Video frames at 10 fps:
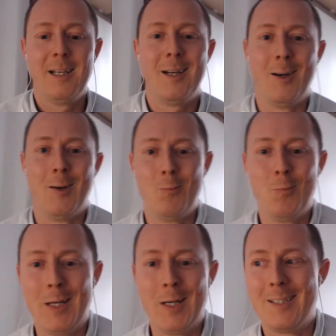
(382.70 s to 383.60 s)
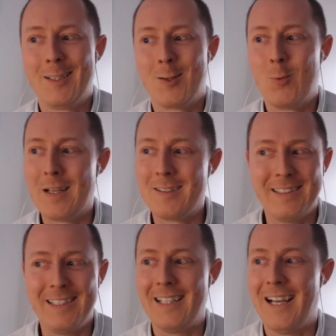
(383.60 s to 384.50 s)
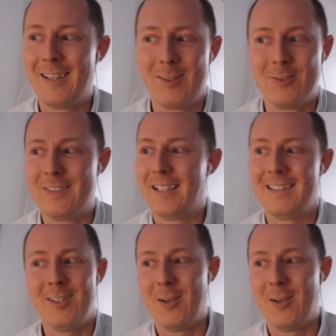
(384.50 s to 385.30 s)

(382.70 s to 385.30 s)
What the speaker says: But quickly I learned that,